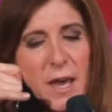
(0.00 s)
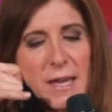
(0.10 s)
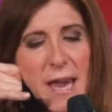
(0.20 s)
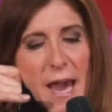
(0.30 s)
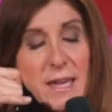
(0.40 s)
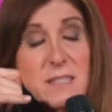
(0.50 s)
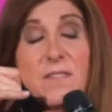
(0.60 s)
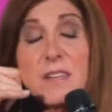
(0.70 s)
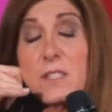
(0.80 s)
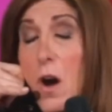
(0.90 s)
Yeah, because
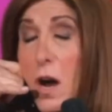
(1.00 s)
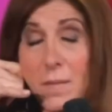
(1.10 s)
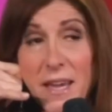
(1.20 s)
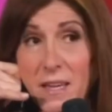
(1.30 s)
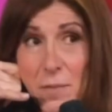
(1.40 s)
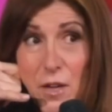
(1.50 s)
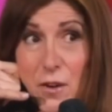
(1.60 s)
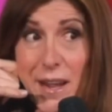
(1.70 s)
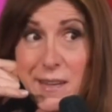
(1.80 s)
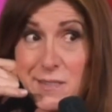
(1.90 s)
if it's on my
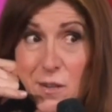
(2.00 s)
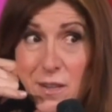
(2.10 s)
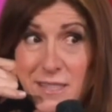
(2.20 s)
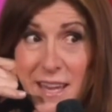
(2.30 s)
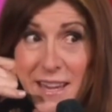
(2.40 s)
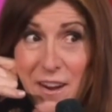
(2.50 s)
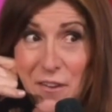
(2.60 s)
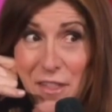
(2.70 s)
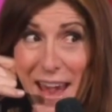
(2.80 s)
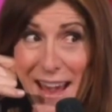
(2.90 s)
computer, I can totally take care
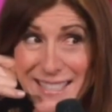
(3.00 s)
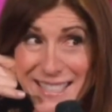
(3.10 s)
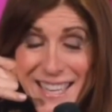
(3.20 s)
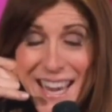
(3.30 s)
of that.